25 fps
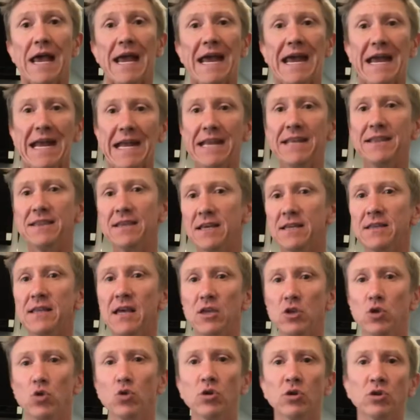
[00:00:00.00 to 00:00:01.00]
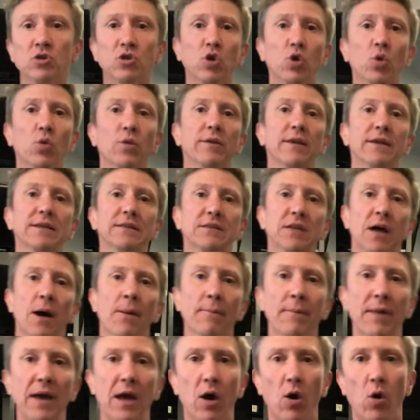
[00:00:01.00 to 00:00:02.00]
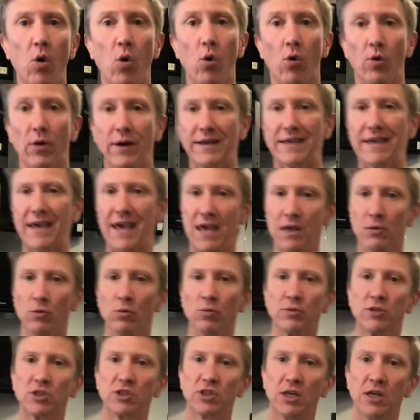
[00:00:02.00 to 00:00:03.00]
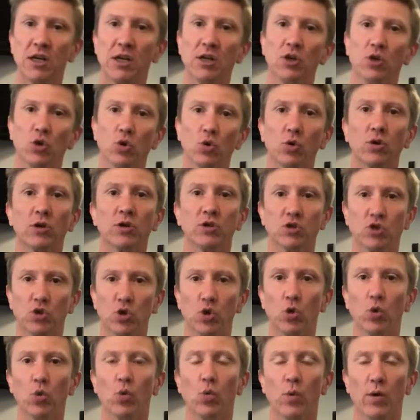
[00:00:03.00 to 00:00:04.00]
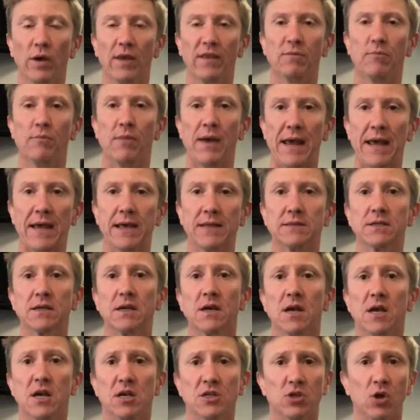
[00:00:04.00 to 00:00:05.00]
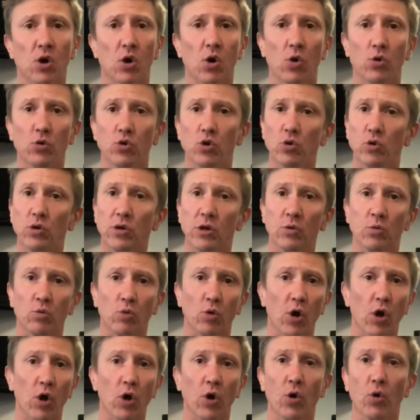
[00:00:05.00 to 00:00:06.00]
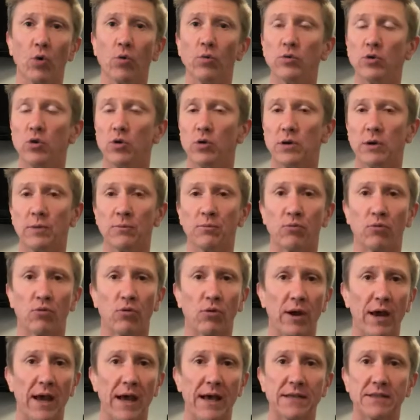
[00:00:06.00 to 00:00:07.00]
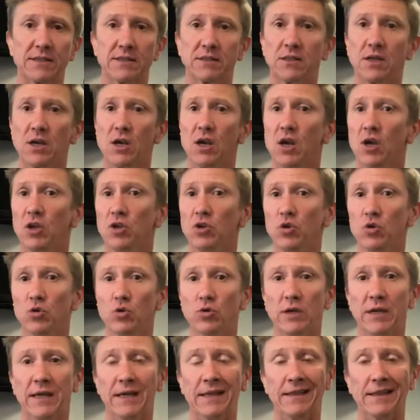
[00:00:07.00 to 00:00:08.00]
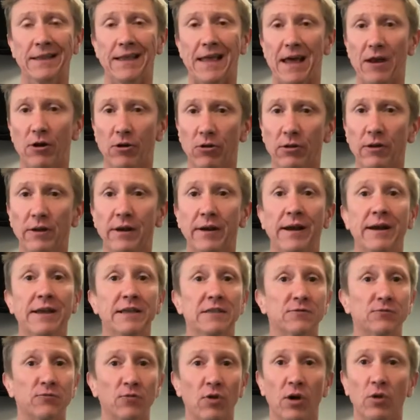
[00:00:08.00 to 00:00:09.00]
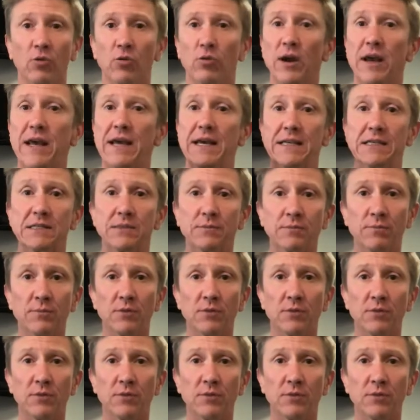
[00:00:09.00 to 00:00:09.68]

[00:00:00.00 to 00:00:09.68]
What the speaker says: anything that you can do with a dumbbell or a cable machine, you can do with bands. So you can row, you can press, you can lateral raise, front raise,